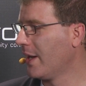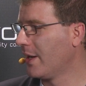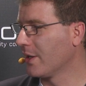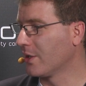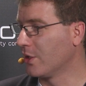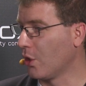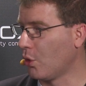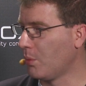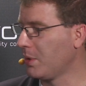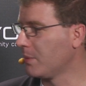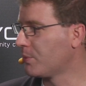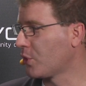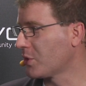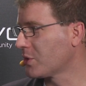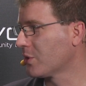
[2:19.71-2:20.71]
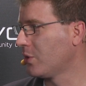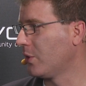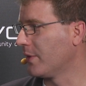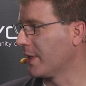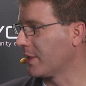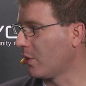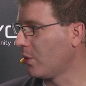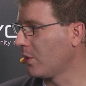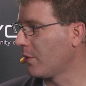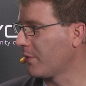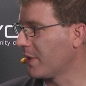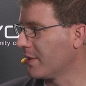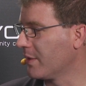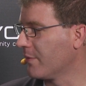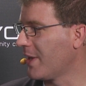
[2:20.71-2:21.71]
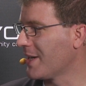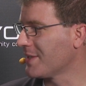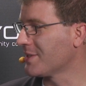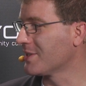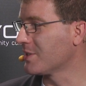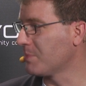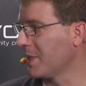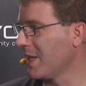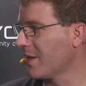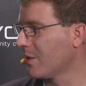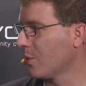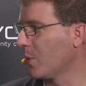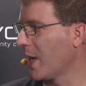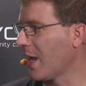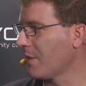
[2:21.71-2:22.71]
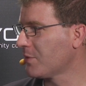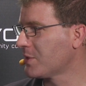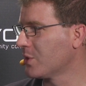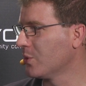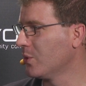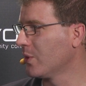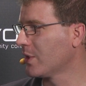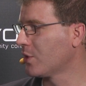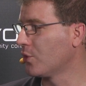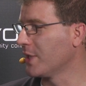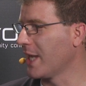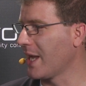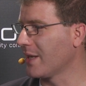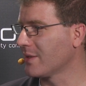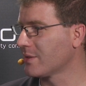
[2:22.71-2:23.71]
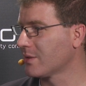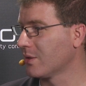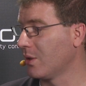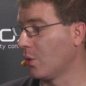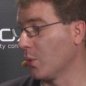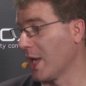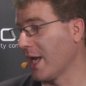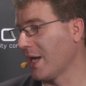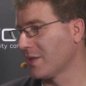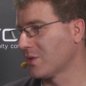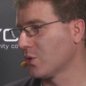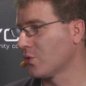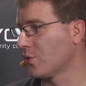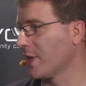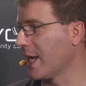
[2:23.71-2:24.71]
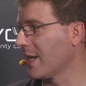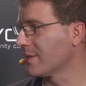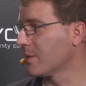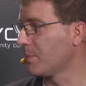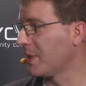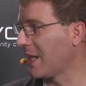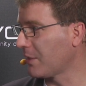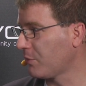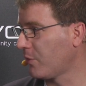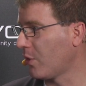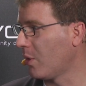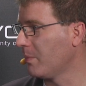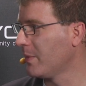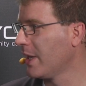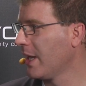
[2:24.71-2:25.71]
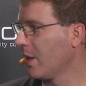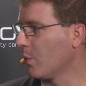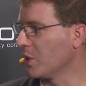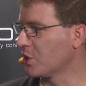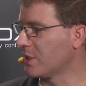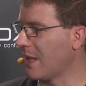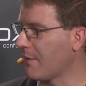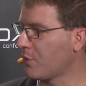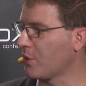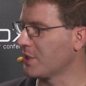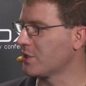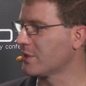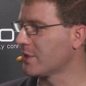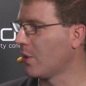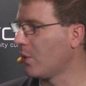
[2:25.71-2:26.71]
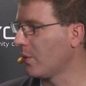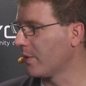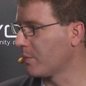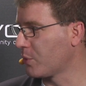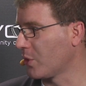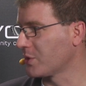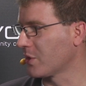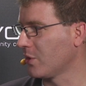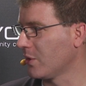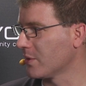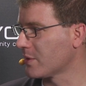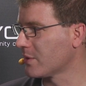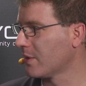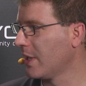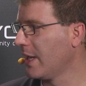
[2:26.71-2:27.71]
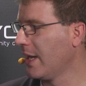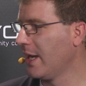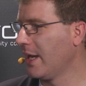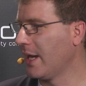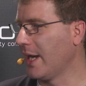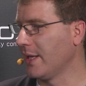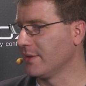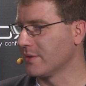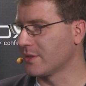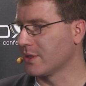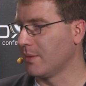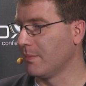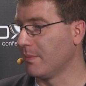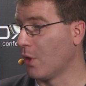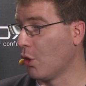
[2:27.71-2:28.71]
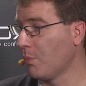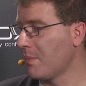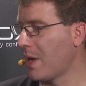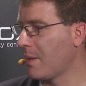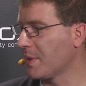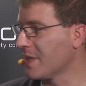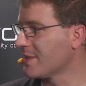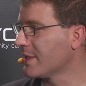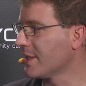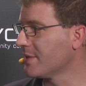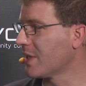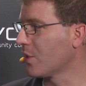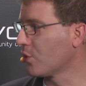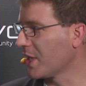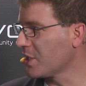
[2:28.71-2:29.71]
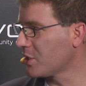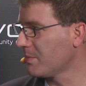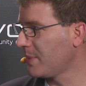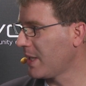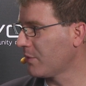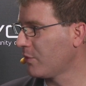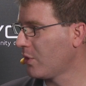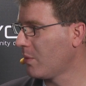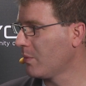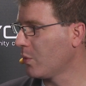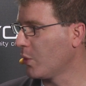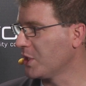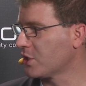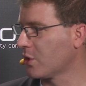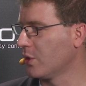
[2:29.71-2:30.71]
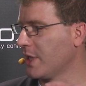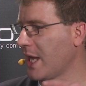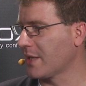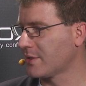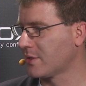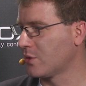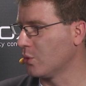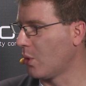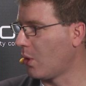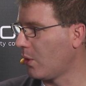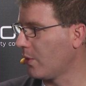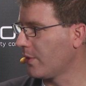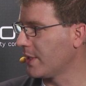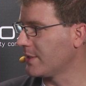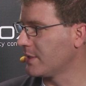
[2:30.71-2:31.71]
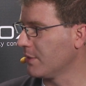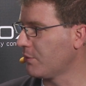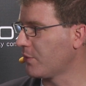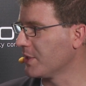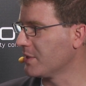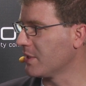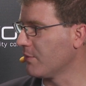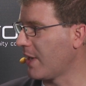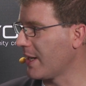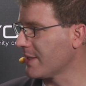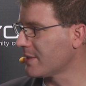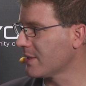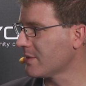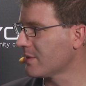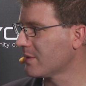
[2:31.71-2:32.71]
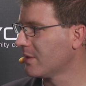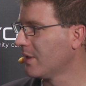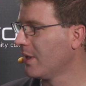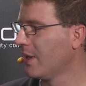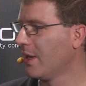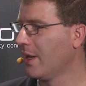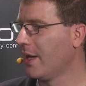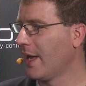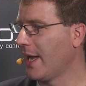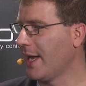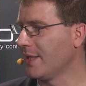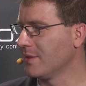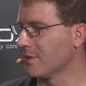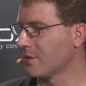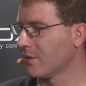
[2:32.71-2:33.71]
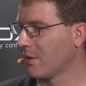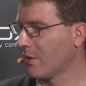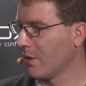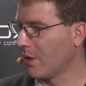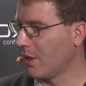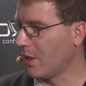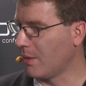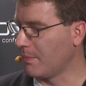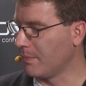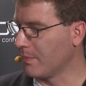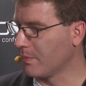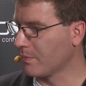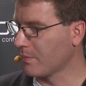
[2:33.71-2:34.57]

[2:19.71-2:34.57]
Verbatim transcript: global protocol that all of the devices speak, we have to create, or we had to create a platform which leverages all the protocols. And um, openHAB is an integration platform which connects to all the different devices and um,